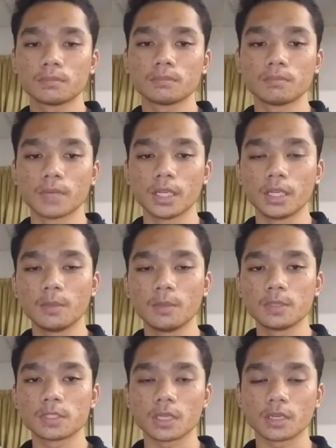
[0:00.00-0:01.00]
My name
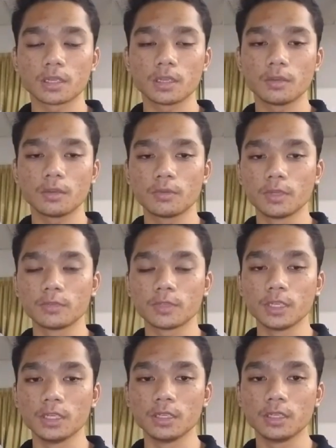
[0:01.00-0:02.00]
is Rifki
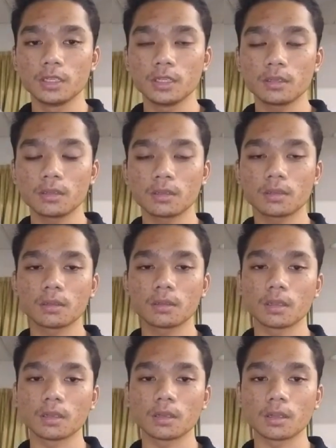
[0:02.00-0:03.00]
Dini,
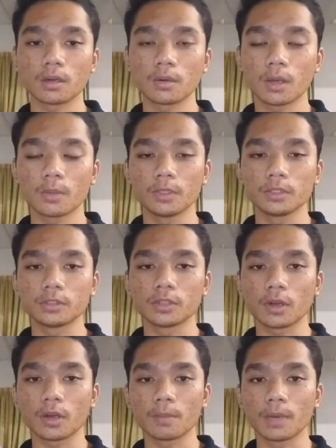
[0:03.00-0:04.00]
and now I will talk
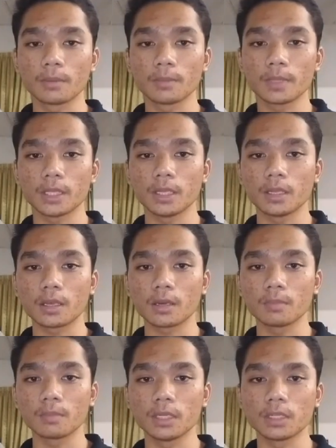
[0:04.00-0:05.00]
about income
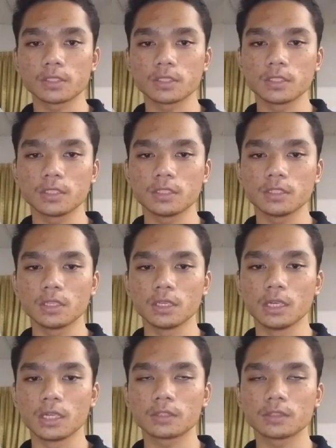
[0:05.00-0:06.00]

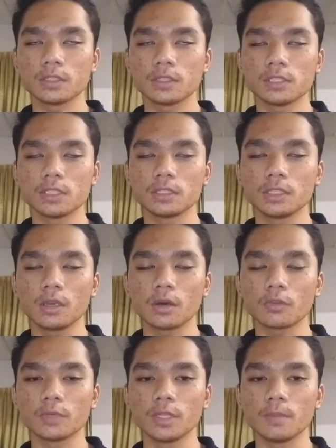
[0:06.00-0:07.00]
elasticity of
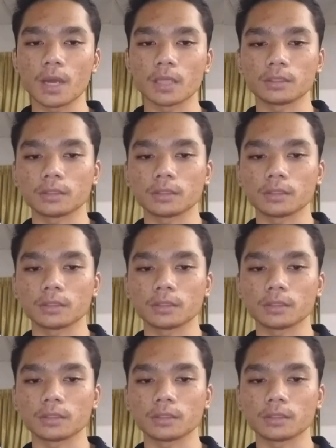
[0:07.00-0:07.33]
demand.